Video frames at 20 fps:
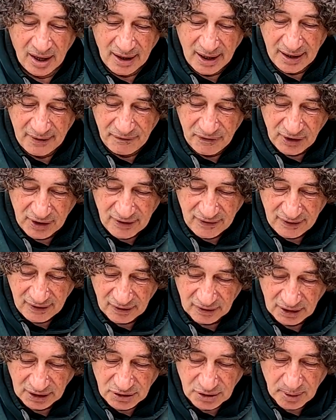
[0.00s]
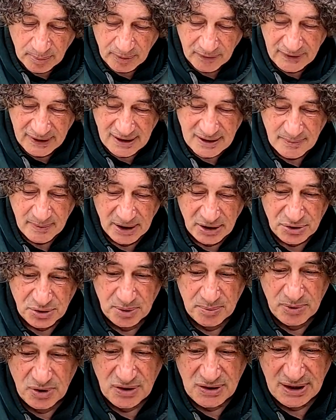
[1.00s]
Now if you can see on the top of these
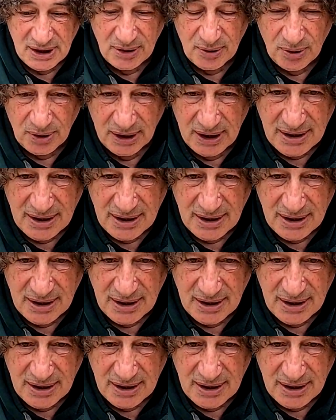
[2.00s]
mushrooms, you see all